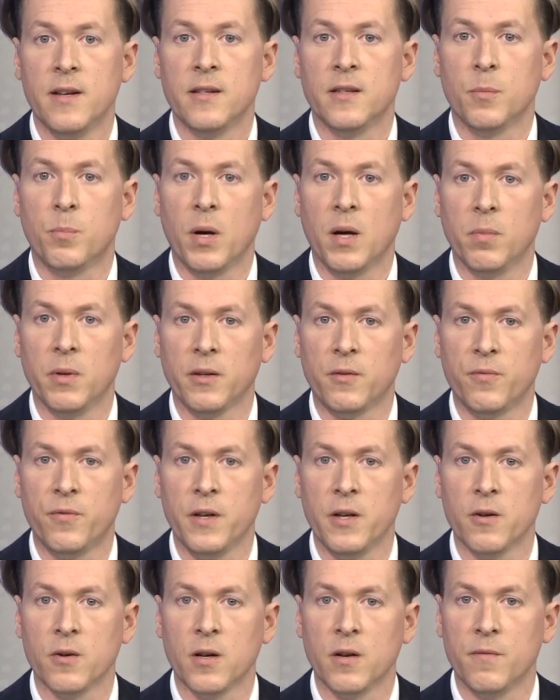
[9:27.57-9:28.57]
the public
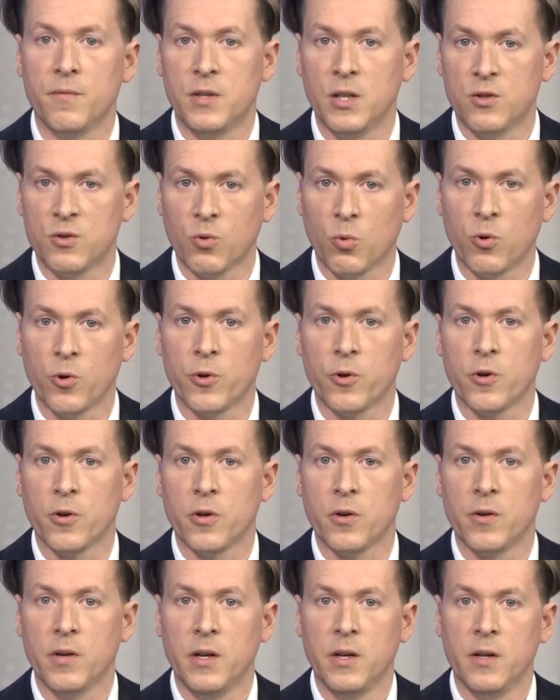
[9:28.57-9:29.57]
fear of
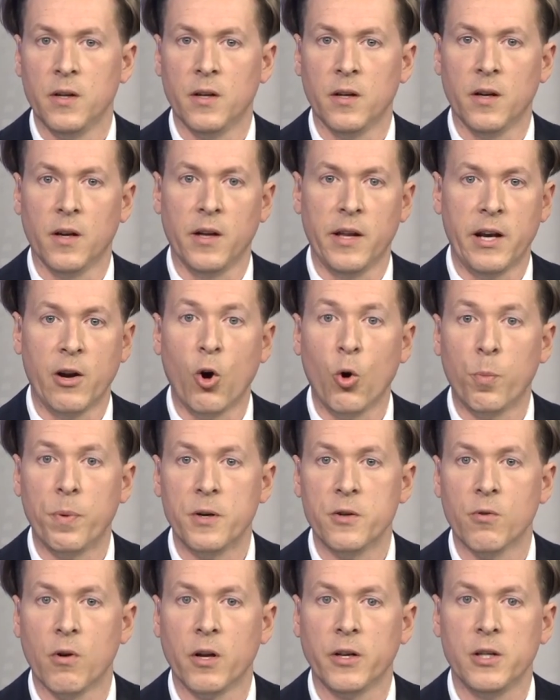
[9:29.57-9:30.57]
disorder and open
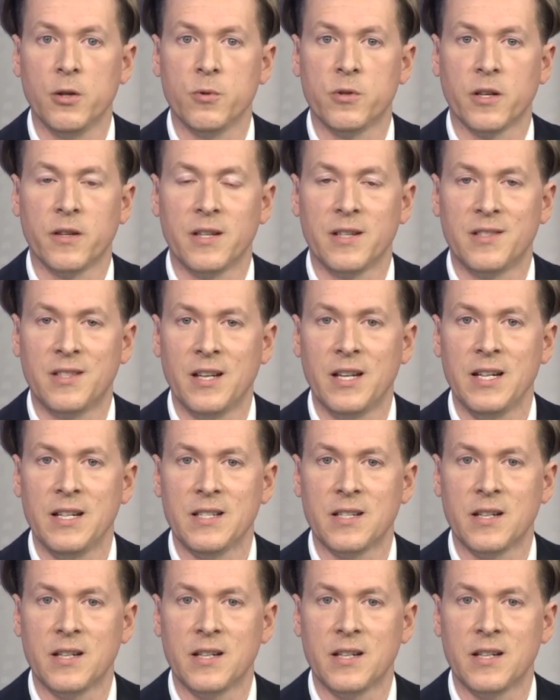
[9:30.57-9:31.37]
drug use on the cities.